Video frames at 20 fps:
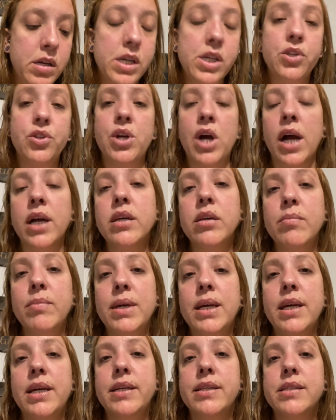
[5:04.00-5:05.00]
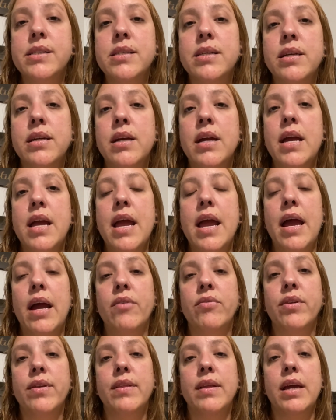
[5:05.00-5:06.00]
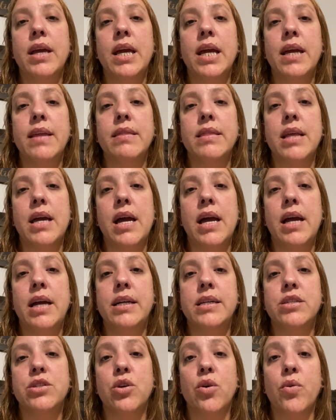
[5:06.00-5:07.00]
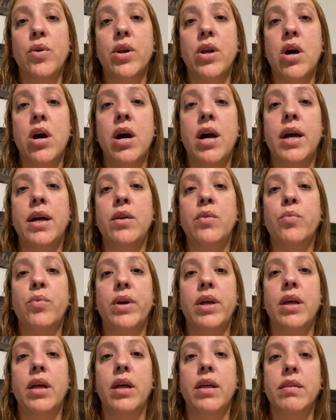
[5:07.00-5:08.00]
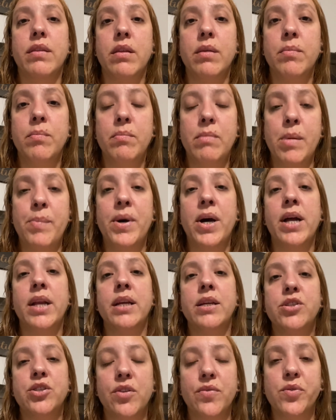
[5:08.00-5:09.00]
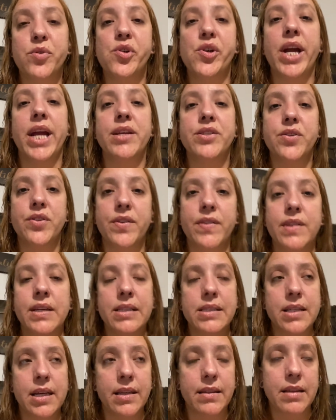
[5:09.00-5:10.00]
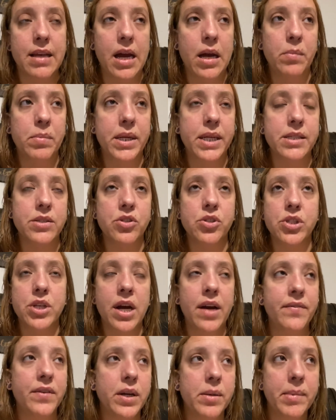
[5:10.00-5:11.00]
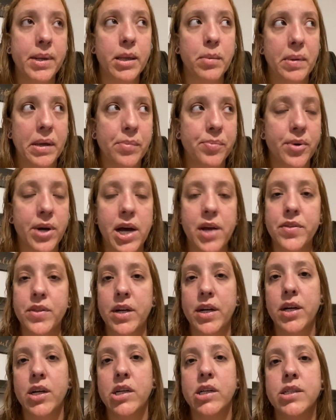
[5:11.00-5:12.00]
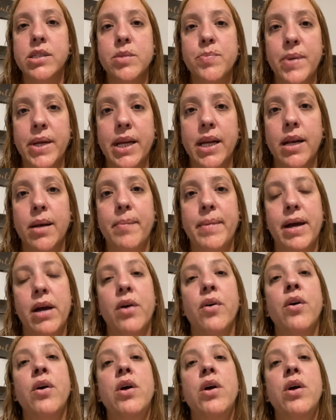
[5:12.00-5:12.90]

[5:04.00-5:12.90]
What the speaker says: document everything that is going on with my body, cervical cancer, and things like that, because there's not very many people out there speaking about